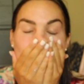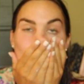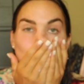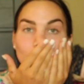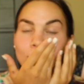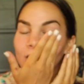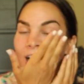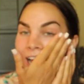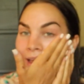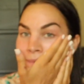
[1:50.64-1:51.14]

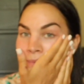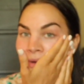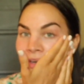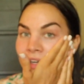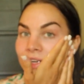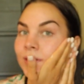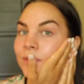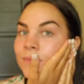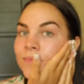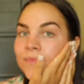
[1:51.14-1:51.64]

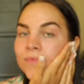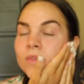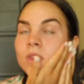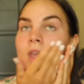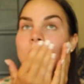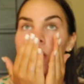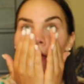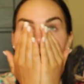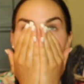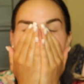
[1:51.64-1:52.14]
primer,
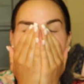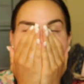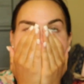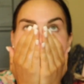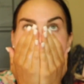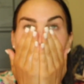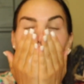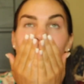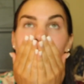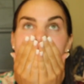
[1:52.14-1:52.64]

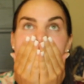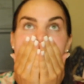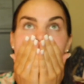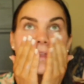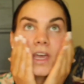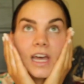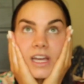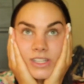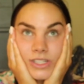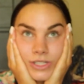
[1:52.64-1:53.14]

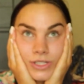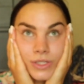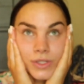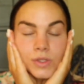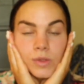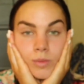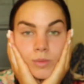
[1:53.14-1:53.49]
I just use